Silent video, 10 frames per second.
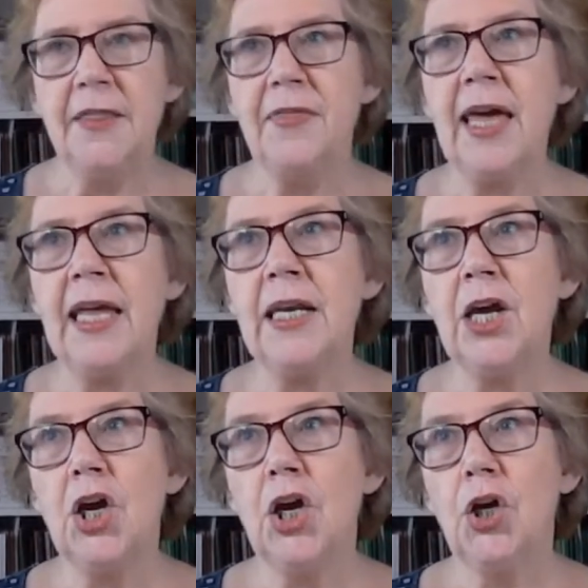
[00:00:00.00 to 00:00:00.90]
then
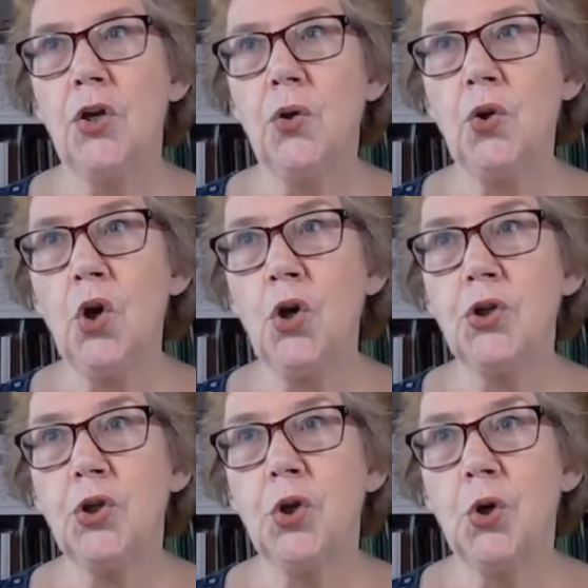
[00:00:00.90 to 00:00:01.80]
you're
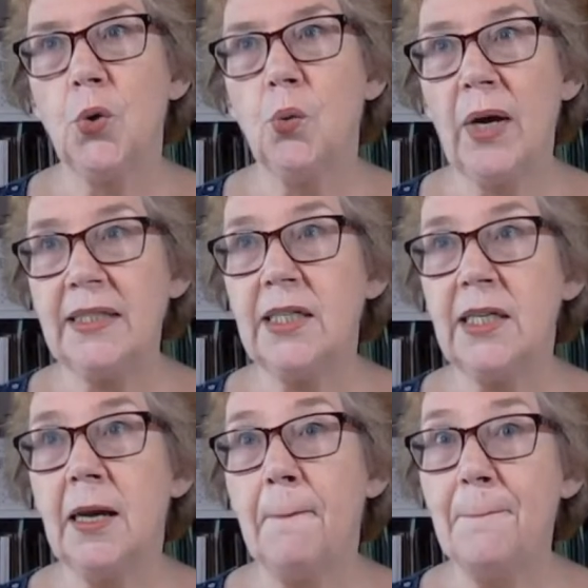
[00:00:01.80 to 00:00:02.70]
not
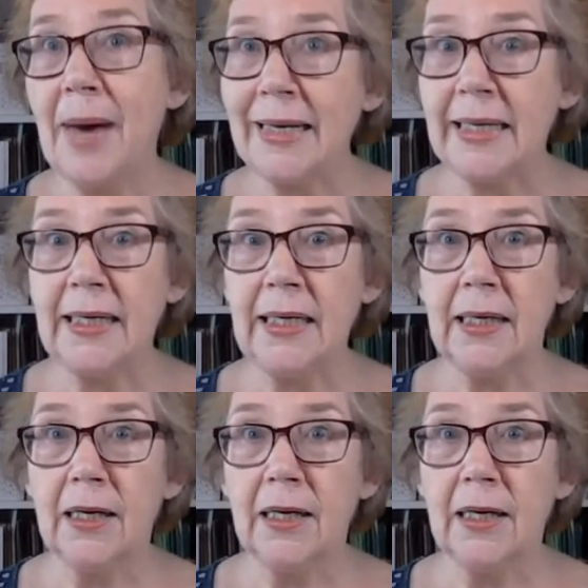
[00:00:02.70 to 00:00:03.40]
wasting money